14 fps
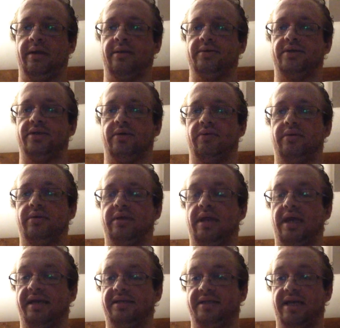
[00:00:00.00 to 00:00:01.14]
So
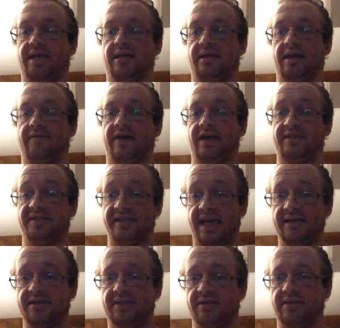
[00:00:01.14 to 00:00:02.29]
they say that they've had
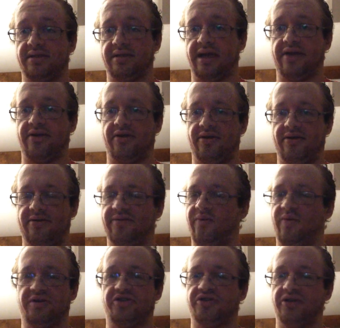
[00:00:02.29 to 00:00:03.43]
sex together,
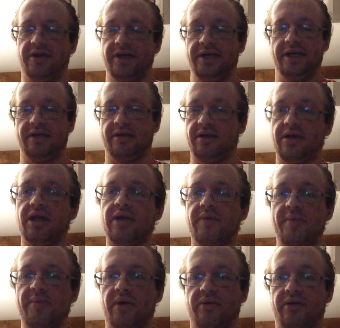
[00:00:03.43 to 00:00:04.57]
which clearly we
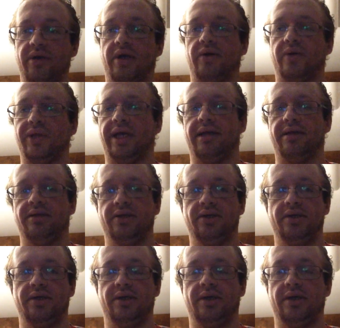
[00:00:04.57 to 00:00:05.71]
both know that
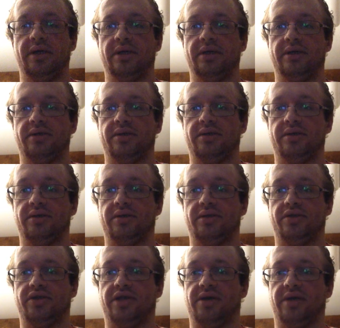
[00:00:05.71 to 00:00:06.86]

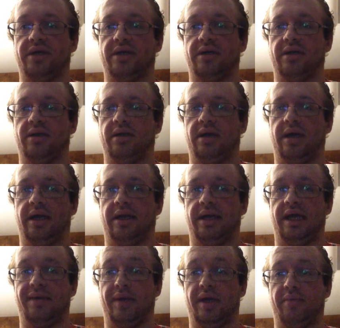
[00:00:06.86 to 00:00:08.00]
Sheldon and
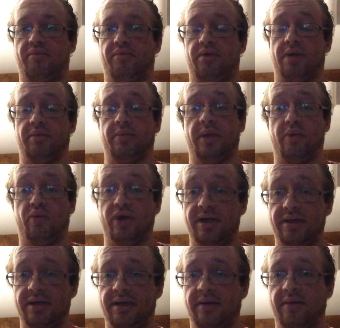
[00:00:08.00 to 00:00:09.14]
Amy probably
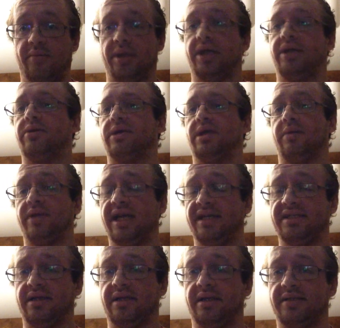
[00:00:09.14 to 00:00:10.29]
wouldn't, but they do end up
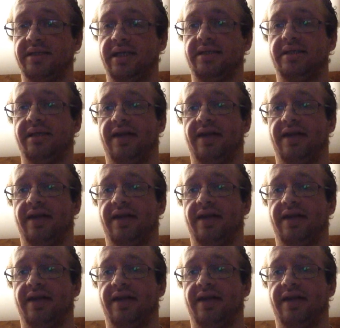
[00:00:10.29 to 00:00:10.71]
kissing in this season.